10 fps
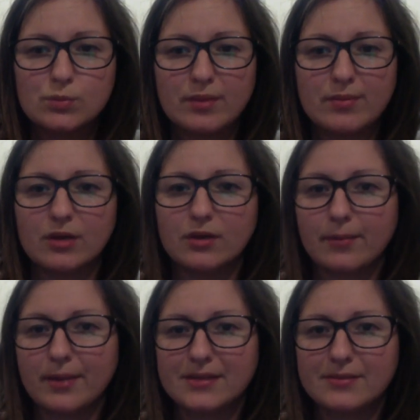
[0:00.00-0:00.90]
Maybe it'll
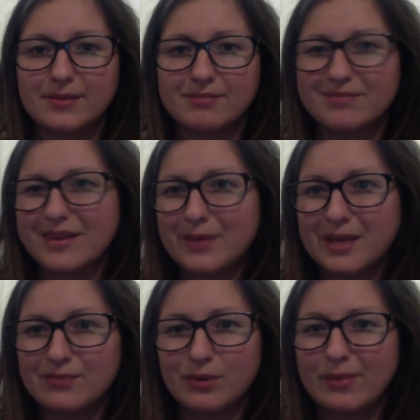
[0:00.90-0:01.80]
come back to me,
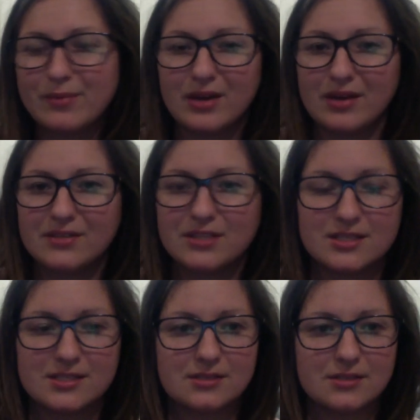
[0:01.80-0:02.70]
maybe, or maybe I'll have to
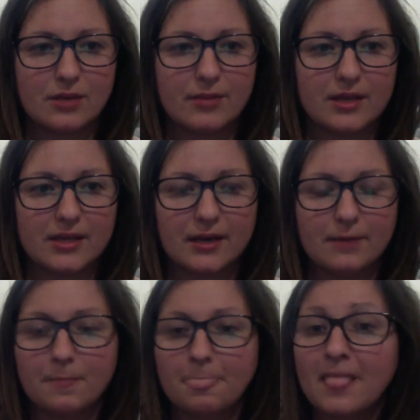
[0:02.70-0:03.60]
just talk about it
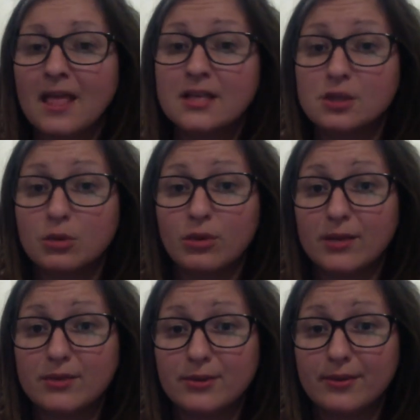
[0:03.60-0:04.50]
later. So what
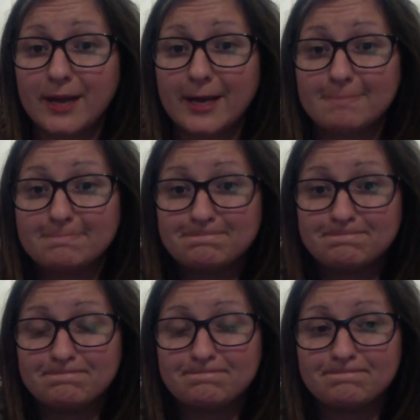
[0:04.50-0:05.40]
can we do about it?
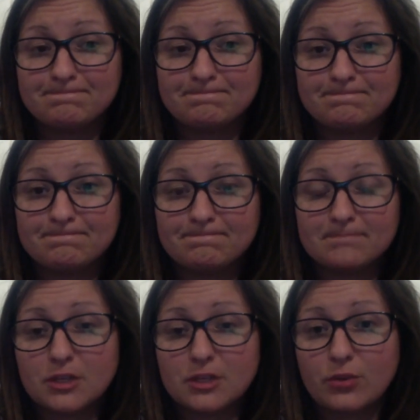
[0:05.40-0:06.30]

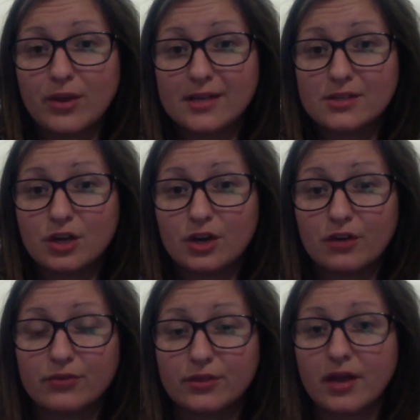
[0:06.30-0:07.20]
The way I start off
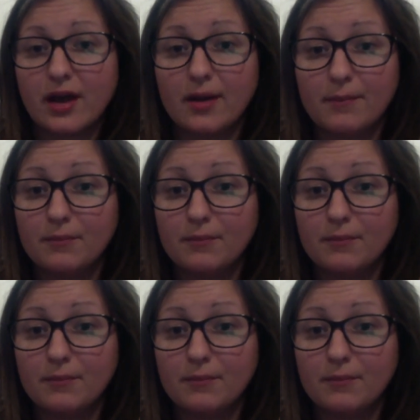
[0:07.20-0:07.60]
with all